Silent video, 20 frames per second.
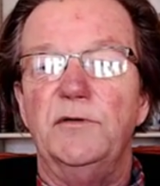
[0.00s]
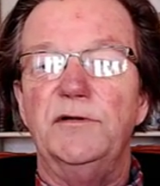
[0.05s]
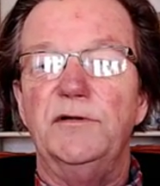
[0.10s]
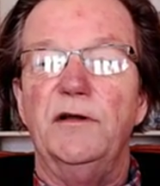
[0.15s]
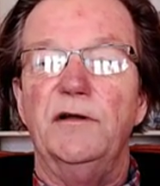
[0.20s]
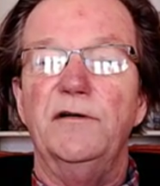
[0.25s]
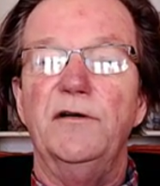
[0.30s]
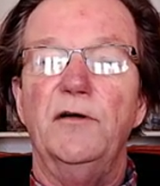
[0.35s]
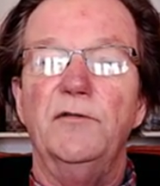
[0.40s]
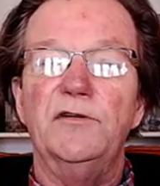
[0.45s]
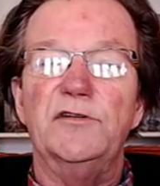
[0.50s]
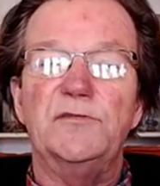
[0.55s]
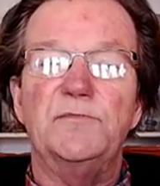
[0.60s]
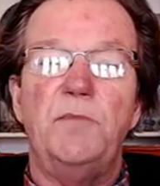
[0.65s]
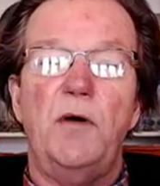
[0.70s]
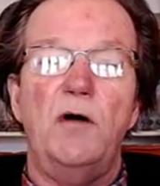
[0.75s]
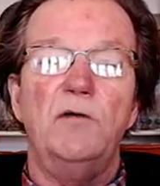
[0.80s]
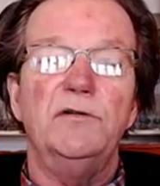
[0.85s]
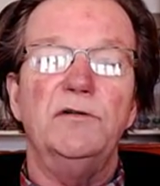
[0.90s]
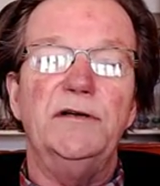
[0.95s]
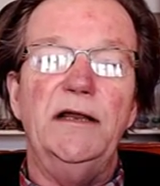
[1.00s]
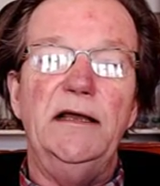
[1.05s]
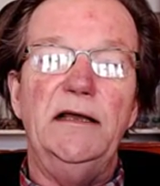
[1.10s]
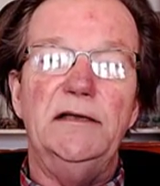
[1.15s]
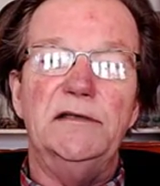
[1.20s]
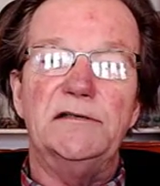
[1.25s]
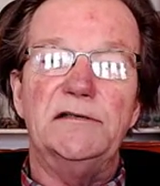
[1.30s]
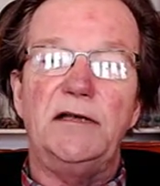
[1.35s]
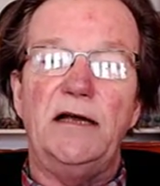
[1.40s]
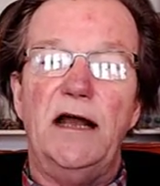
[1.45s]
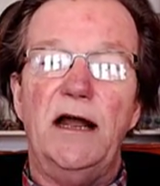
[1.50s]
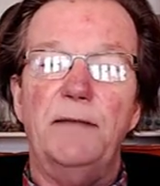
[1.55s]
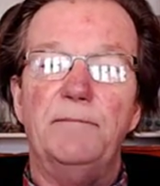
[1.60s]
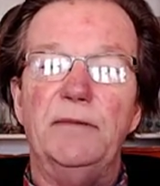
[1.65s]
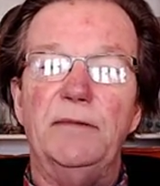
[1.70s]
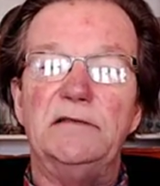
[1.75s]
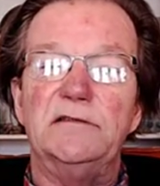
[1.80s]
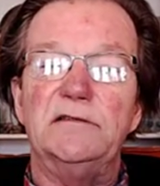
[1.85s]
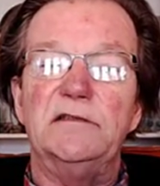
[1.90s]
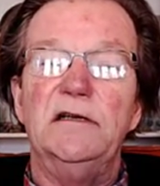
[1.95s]
what are known as Polonaise
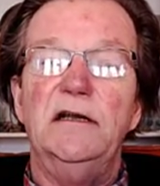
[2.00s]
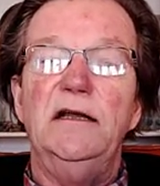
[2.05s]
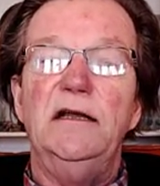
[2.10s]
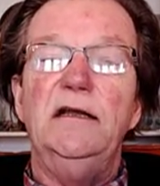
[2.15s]
carpets.